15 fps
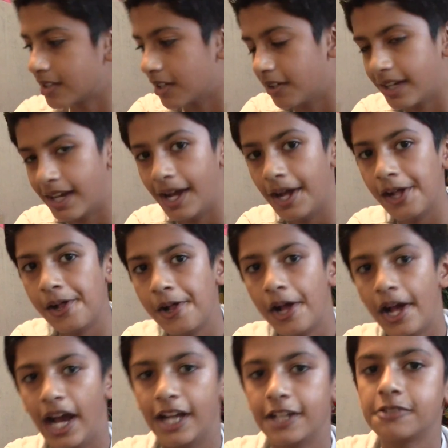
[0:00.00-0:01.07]
So yeah,
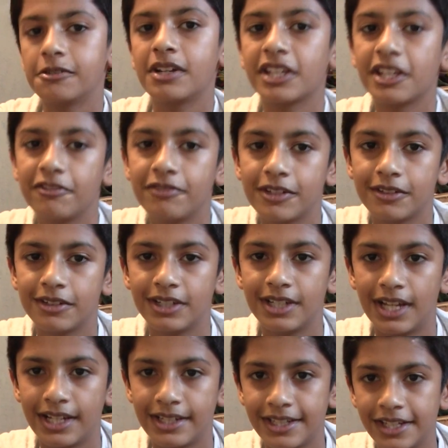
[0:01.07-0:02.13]
I just want to give you an
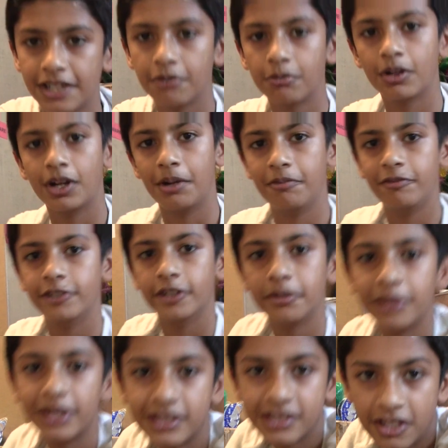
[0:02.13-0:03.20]
idea where I'm
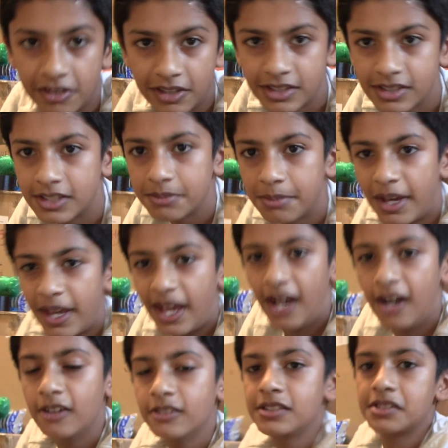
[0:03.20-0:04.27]
filming. So this is my
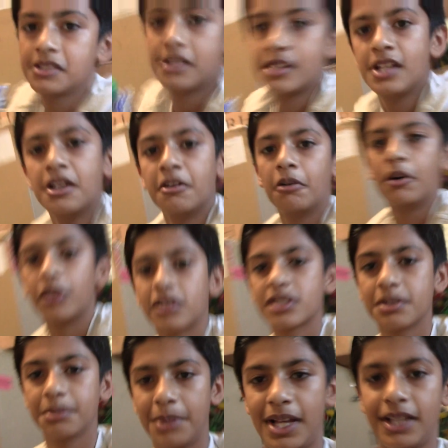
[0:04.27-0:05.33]
house. Well, oh,
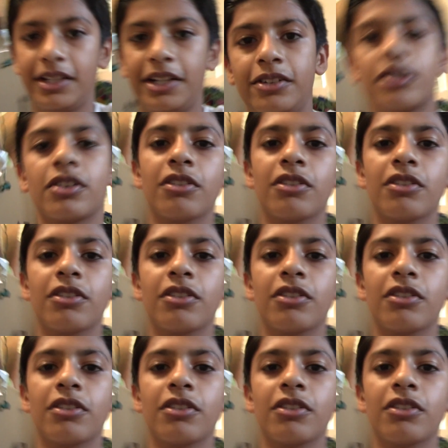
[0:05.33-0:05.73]
this is my little